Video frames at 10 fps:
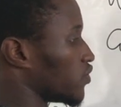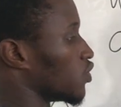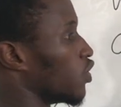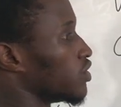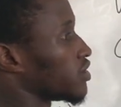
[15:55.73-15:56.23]

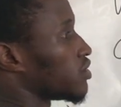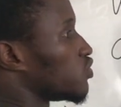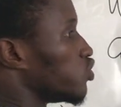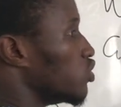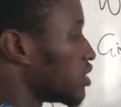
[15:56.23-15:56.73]
So
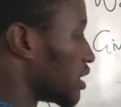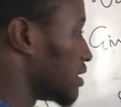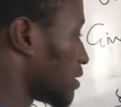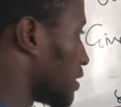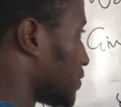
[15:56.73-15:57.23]
2, 3,
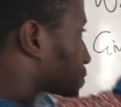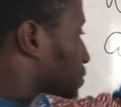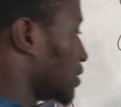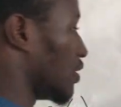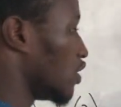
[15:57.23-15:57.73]

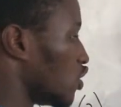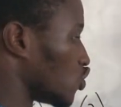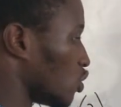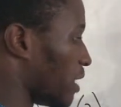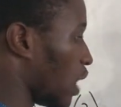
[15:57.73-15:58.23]
6.
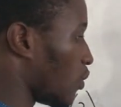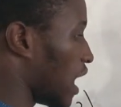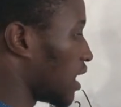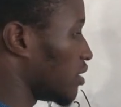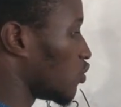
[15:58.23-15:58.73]
So my
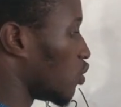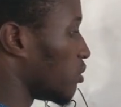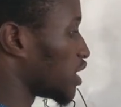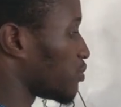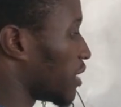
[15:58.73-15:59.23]
1 will
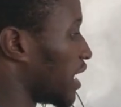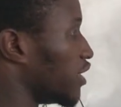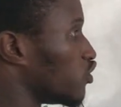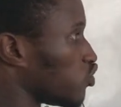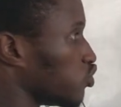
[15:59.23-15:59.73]
multiply
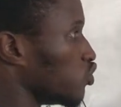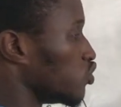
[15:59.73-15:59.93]
the 2,